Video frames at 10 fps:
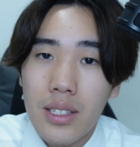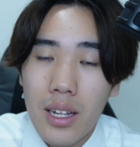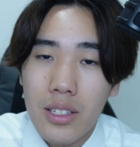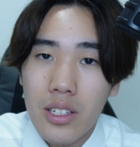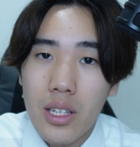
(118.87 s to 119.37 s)

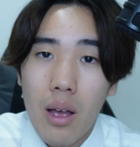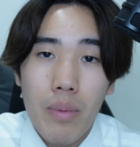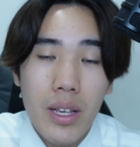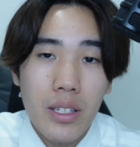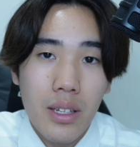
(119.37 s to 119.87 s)
sentence
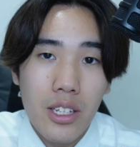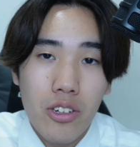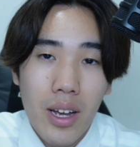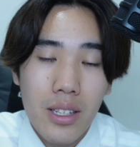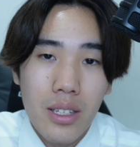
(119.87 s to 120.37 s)
basically
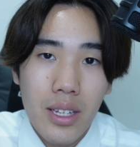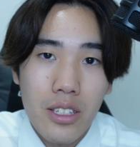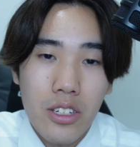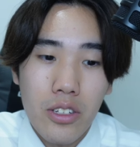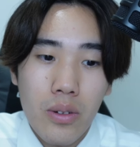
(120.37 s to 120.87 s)

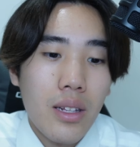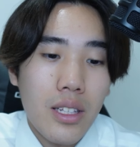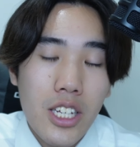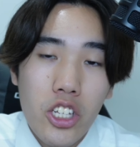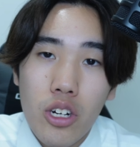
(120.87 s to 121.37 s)
translates to the
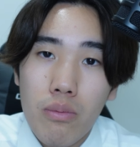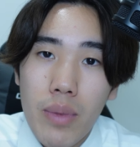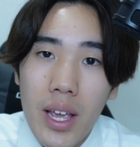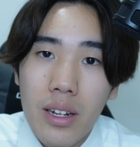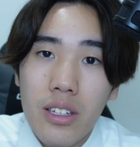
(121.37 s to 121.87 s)
teacher
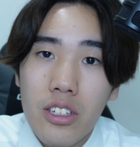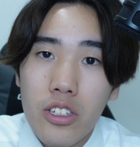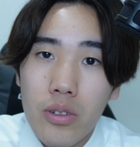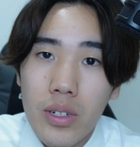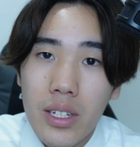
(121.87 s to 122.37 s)
made the
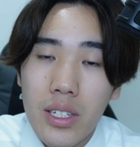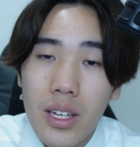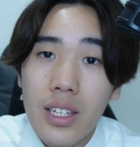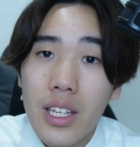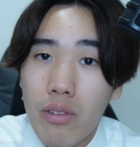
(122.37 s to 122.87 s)
student
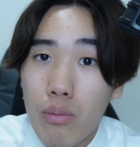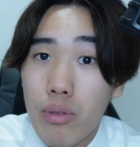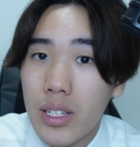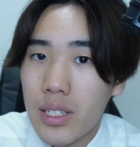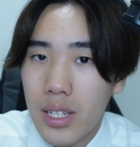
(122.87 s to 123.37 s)
give a
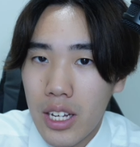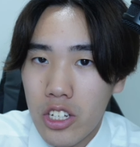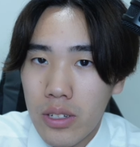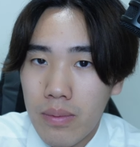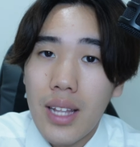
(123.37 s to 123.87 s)

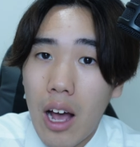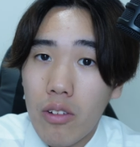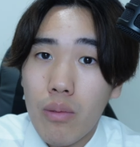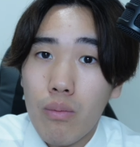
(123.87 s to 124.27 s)
presentation. Now the